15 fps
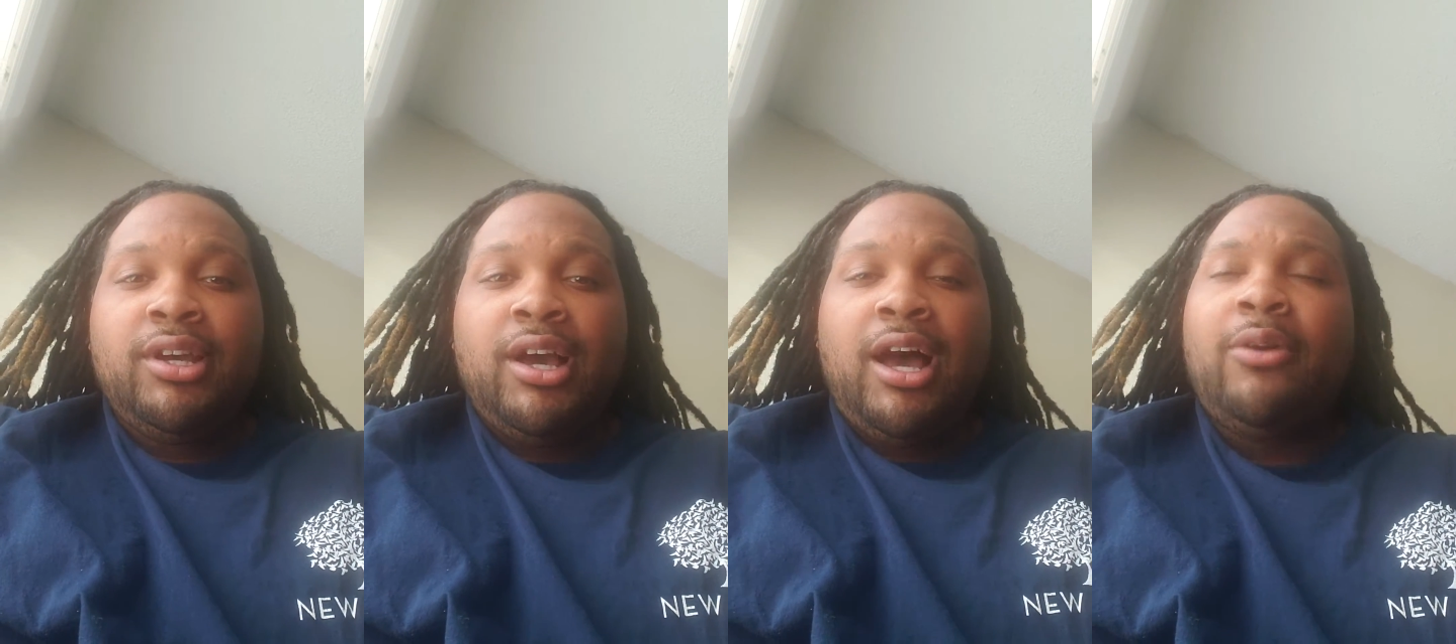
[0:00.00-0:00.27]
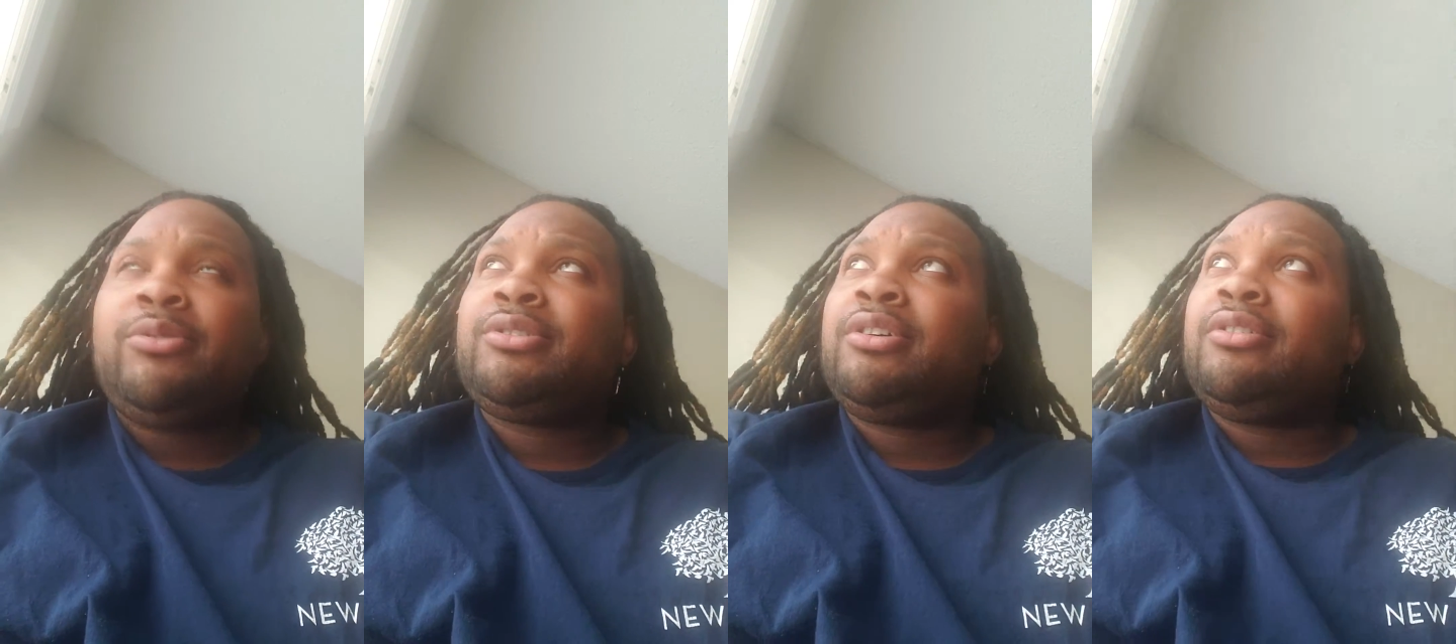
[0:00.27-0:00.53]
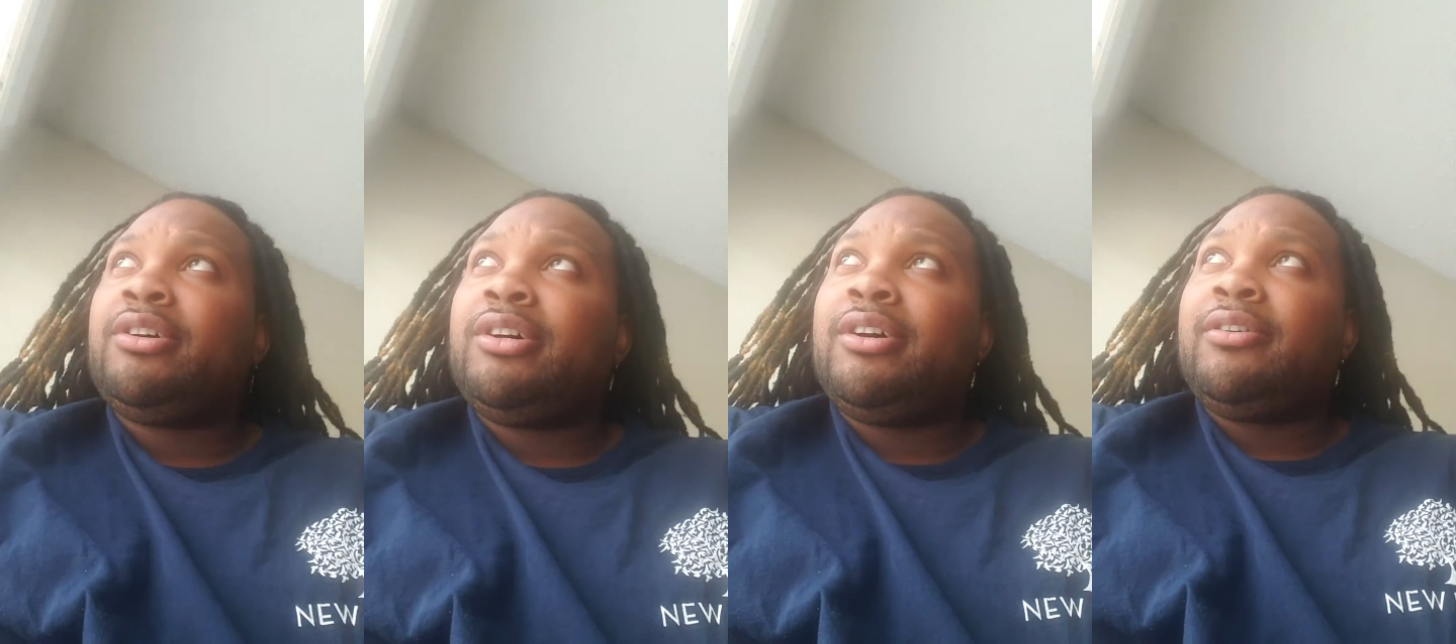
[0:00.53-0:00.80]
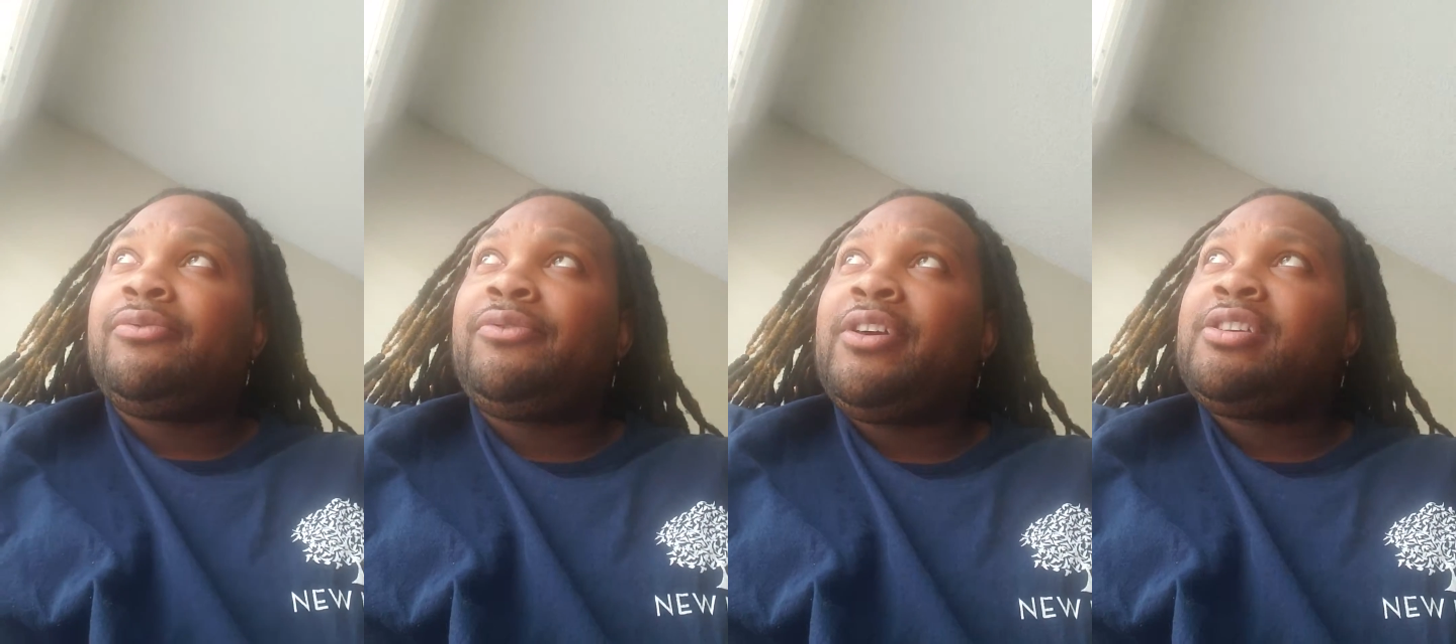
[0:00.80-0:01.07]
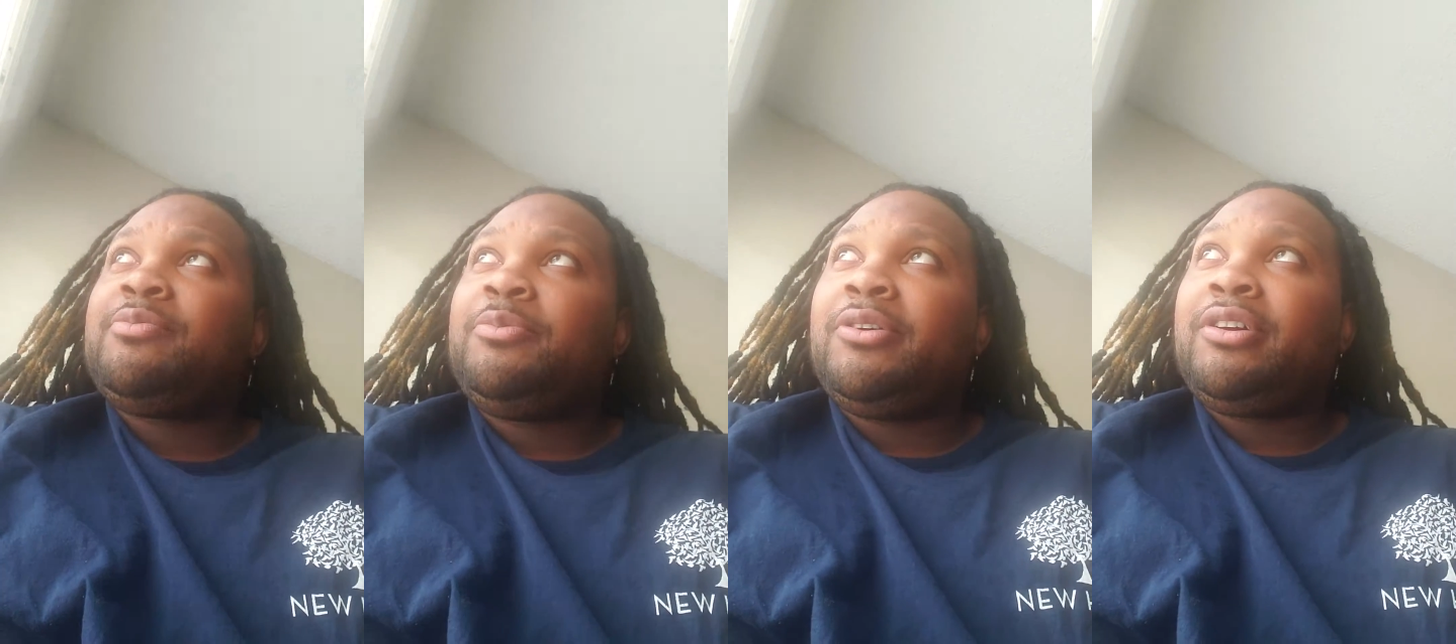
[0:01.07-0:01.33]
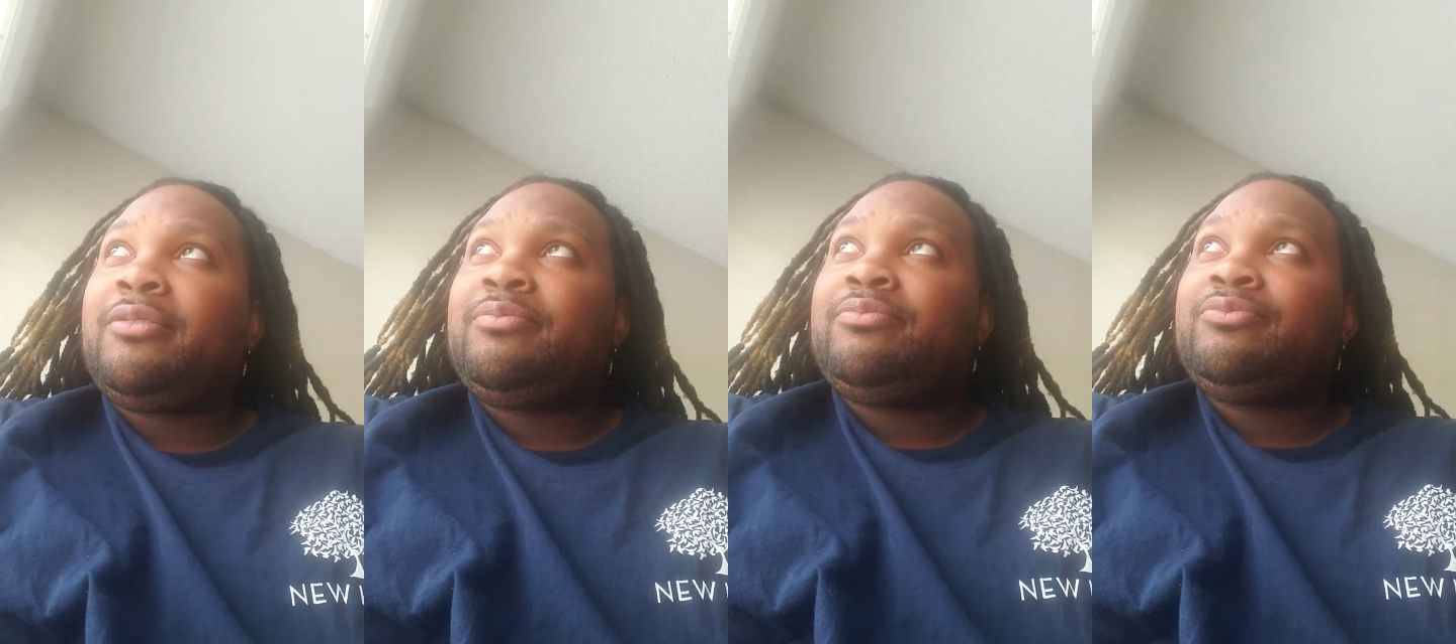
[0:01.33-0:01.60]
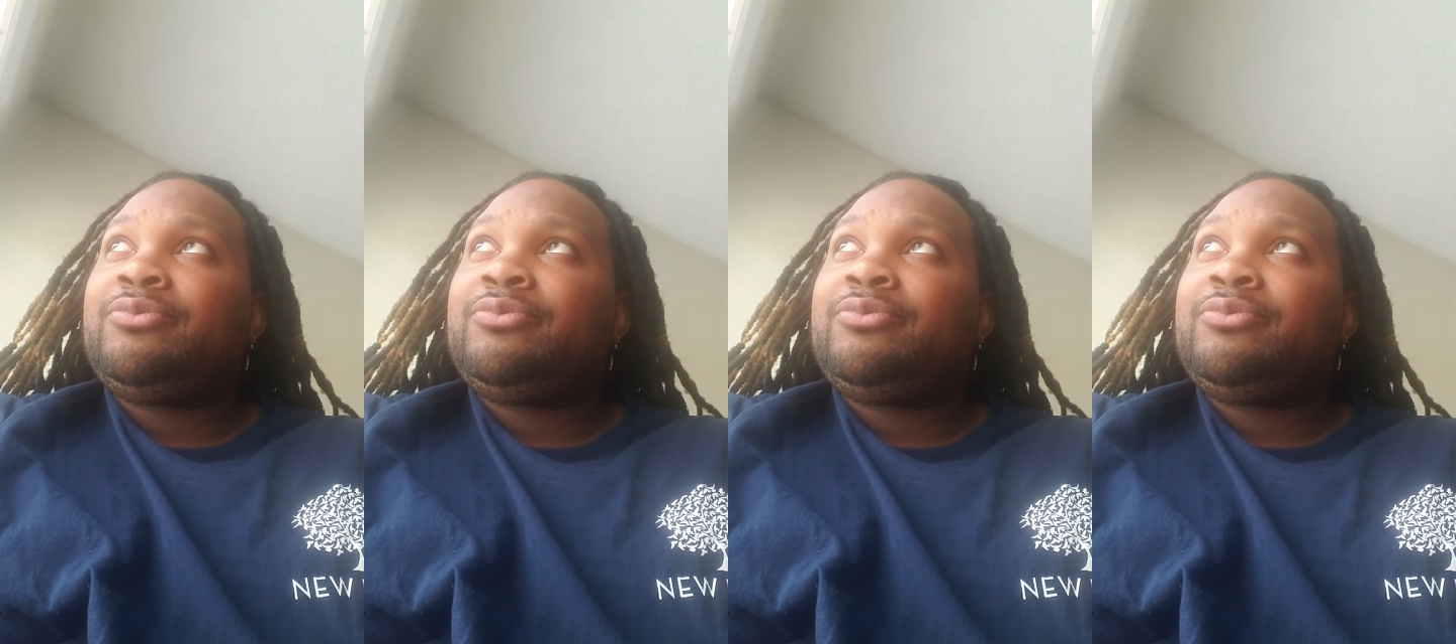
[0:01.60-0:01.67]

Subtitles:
Yeah, I was on Facebook